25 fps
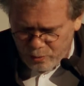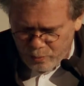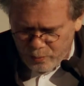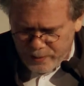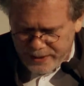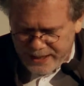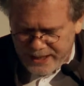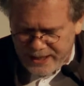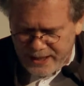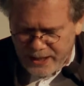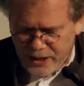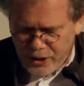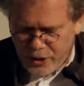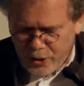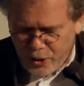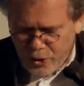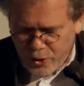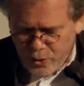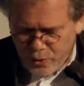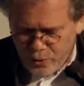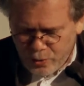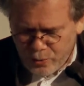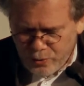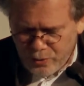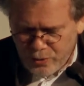we
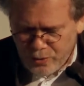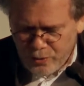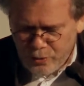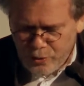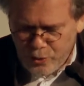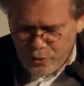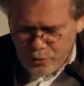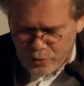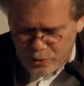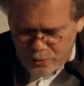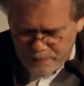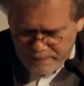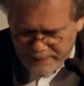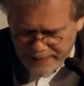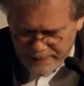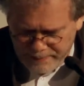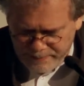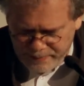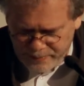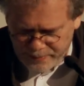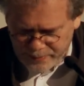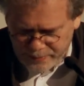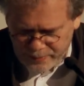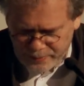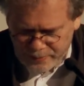include
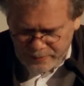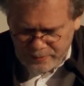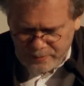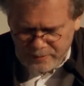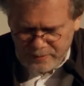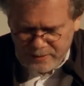newspaper,